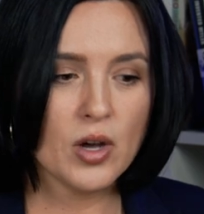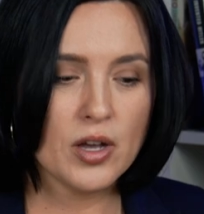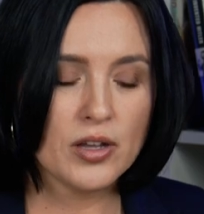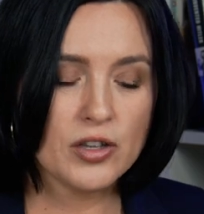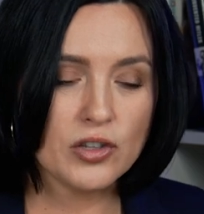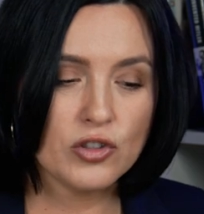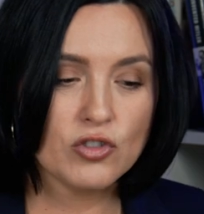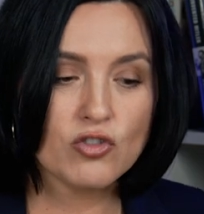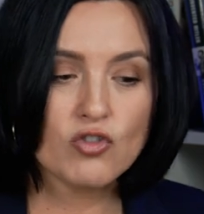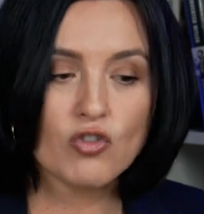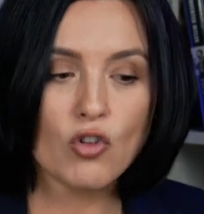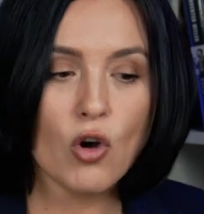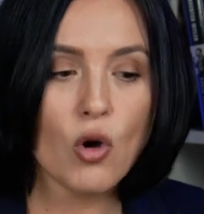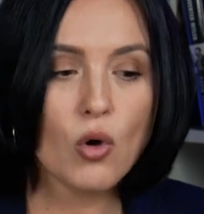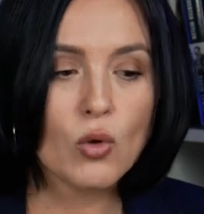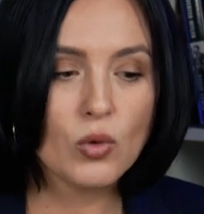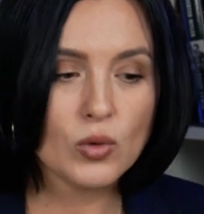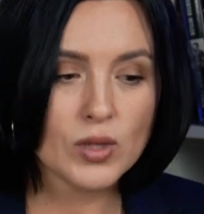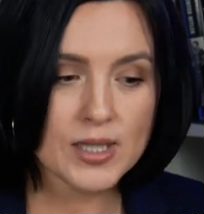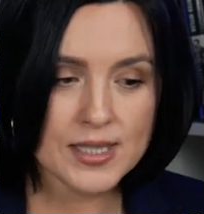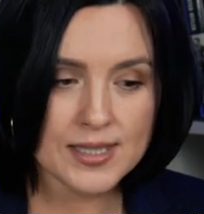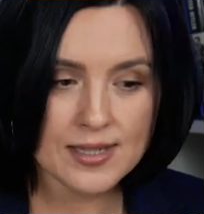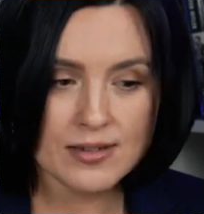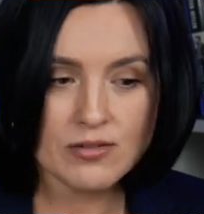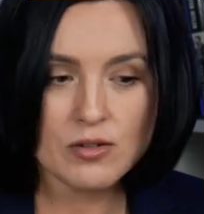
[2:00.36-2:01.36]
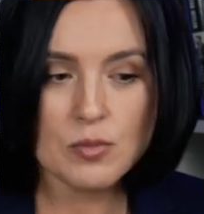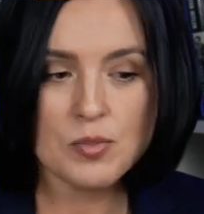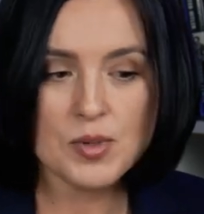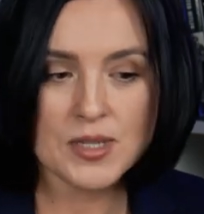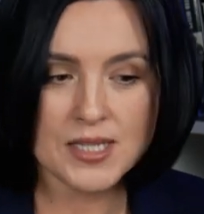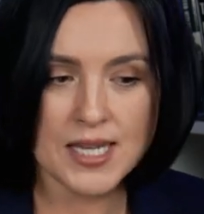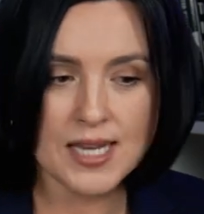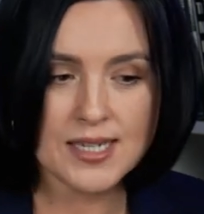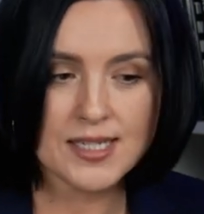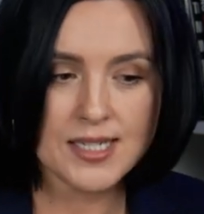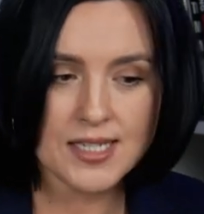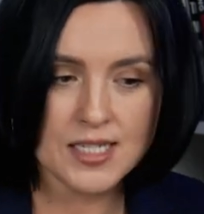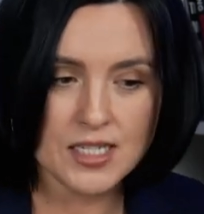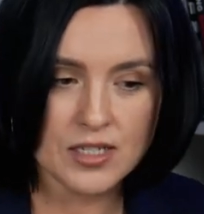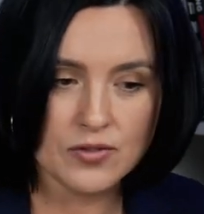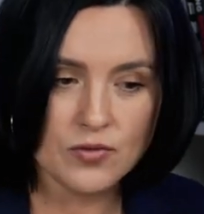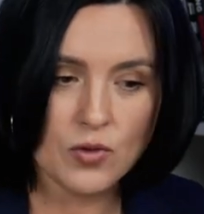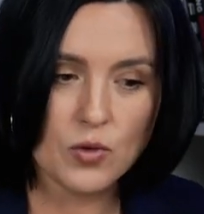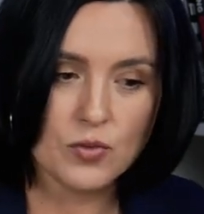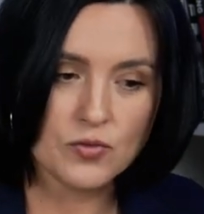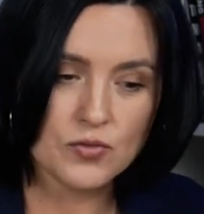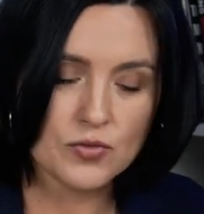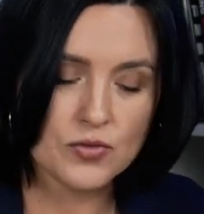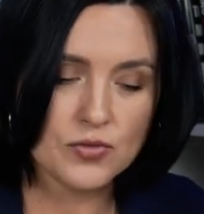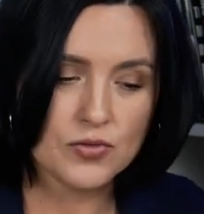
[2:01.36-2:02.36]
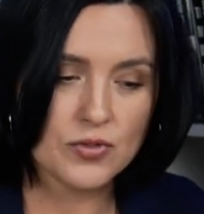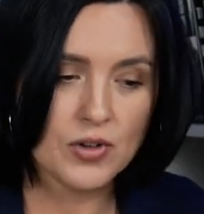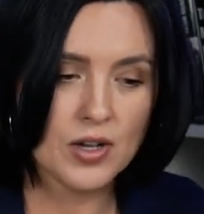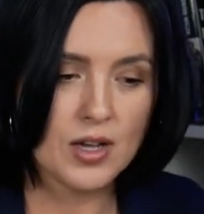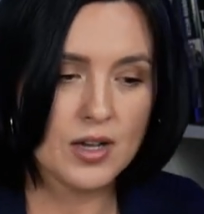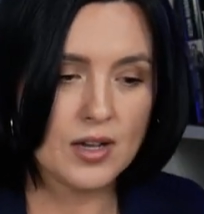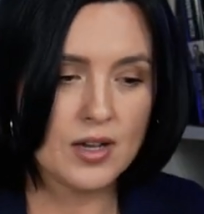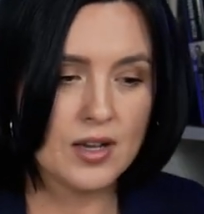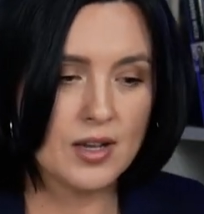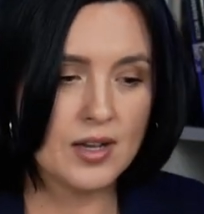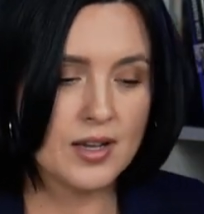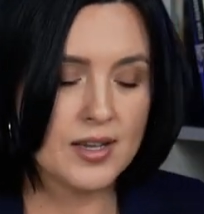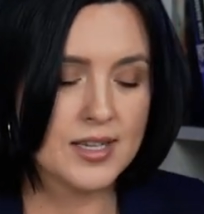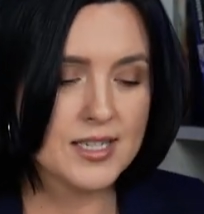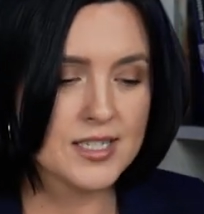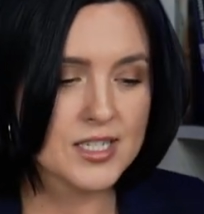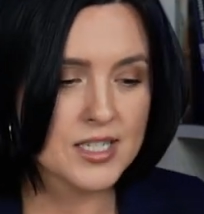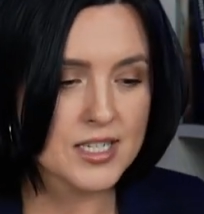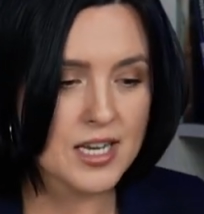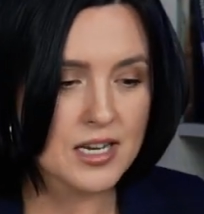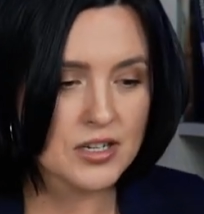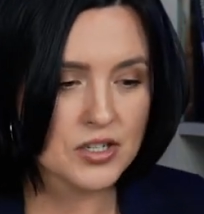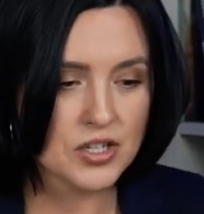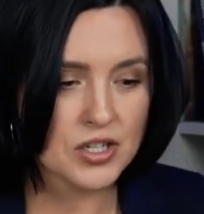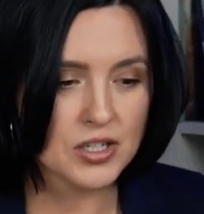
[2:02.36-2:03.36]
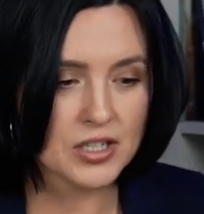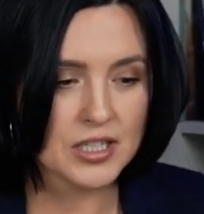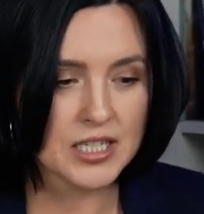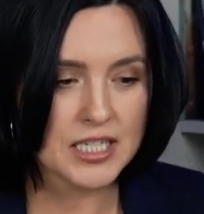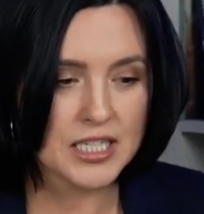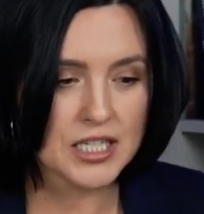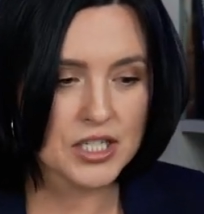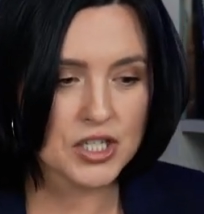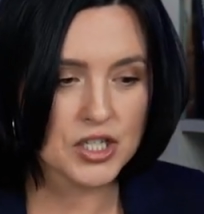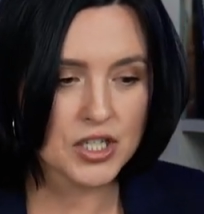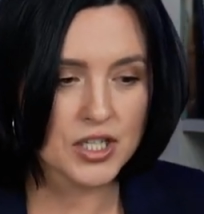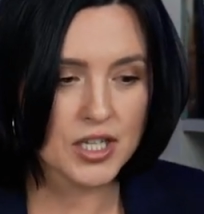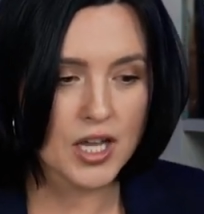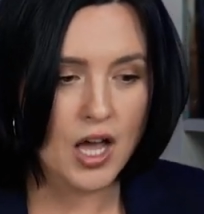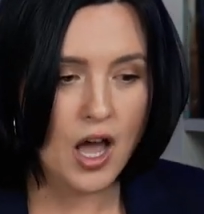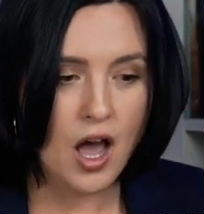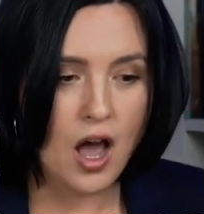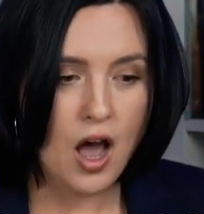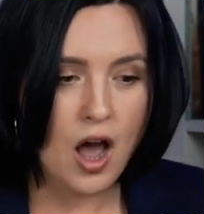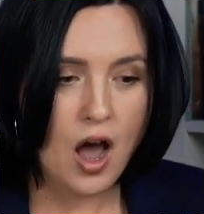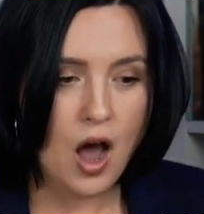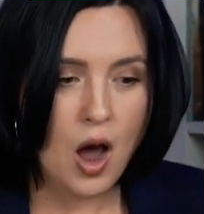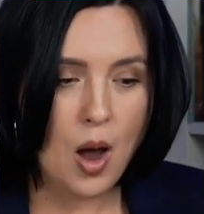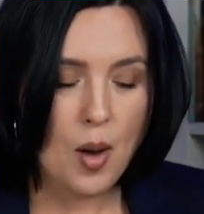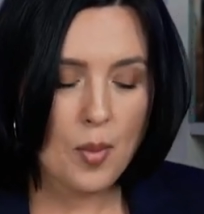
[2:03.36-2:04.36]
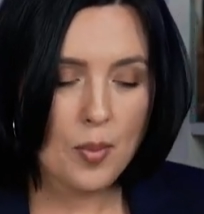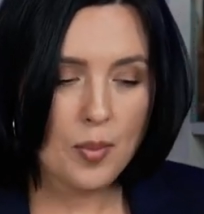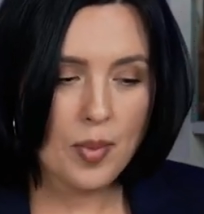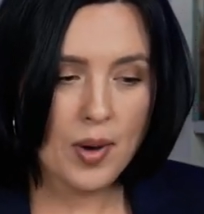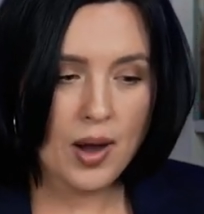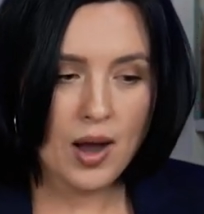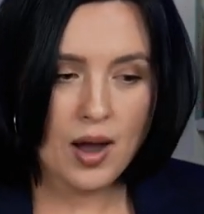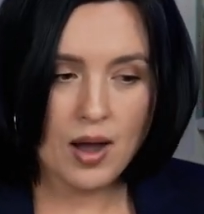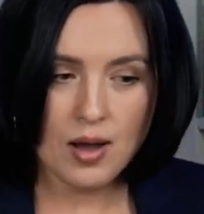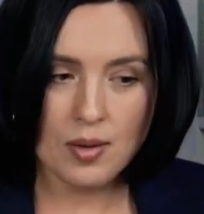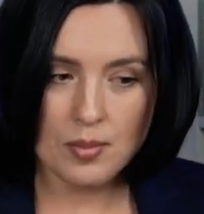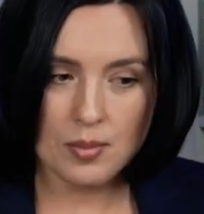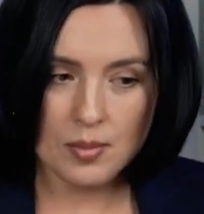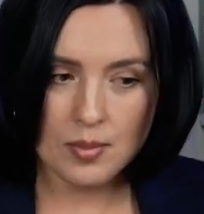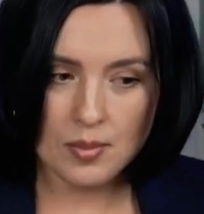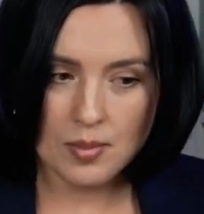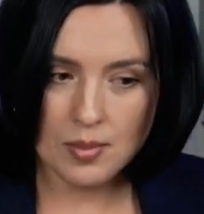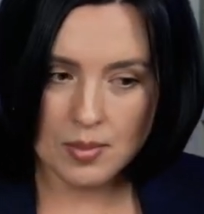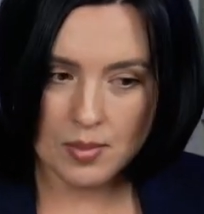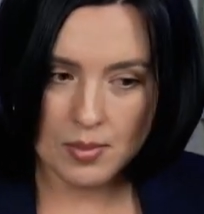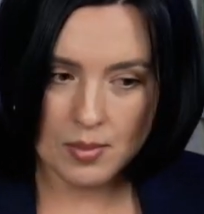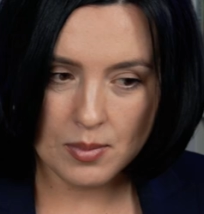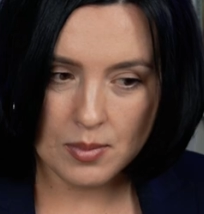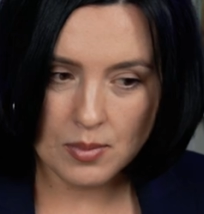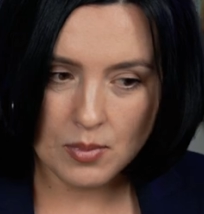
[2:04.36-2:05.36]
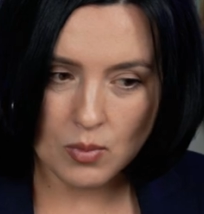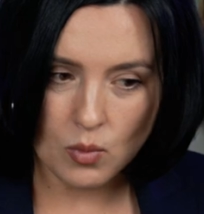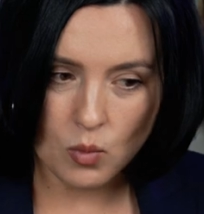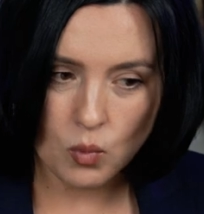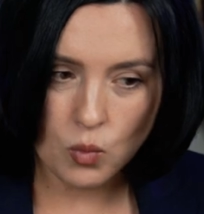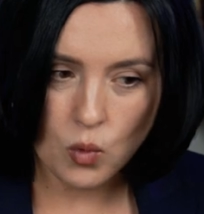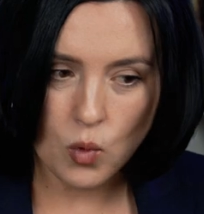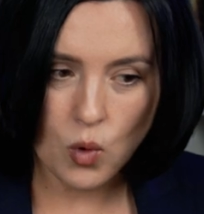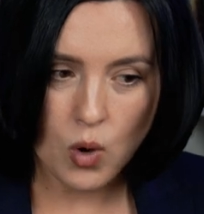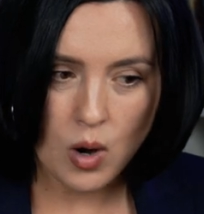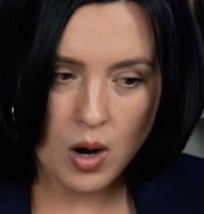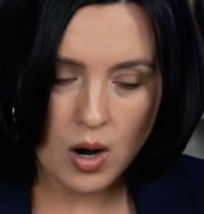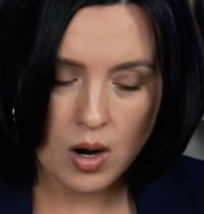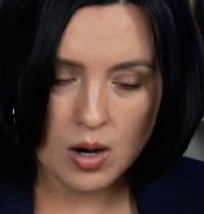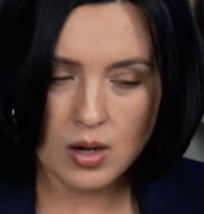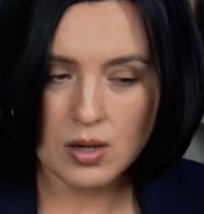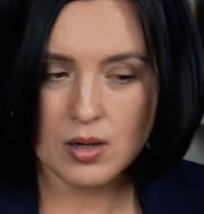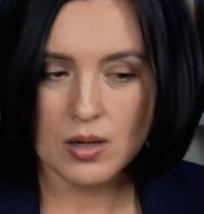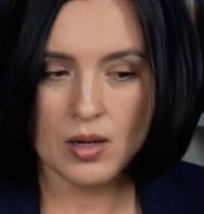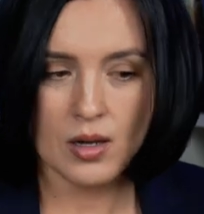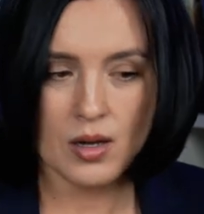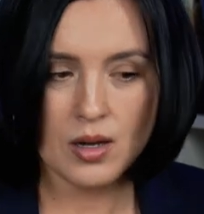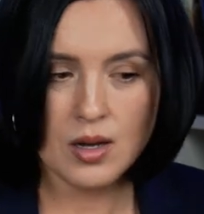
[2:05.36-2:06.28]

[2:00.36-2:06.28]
are in role as a representative of International Legion, but war,